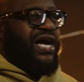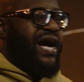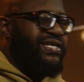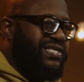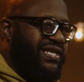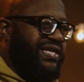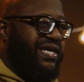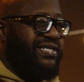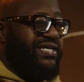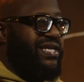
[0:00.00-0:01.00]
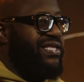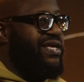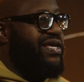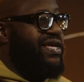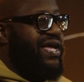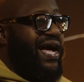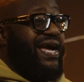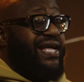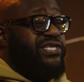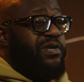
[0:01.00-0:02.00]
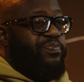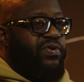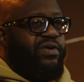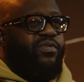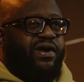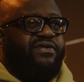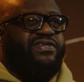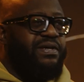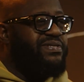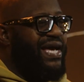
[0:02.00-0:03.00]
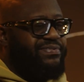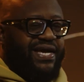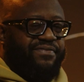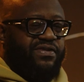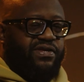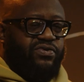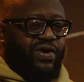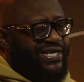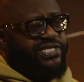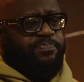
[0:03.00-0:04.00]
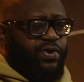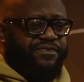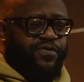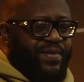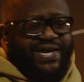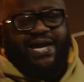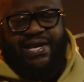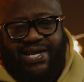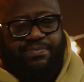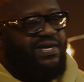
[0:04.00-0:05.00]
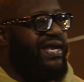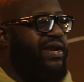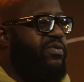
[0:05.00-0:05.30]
constantly does it. And I got to the point where sometimes I have to, I just bought it for him. I can't let him get that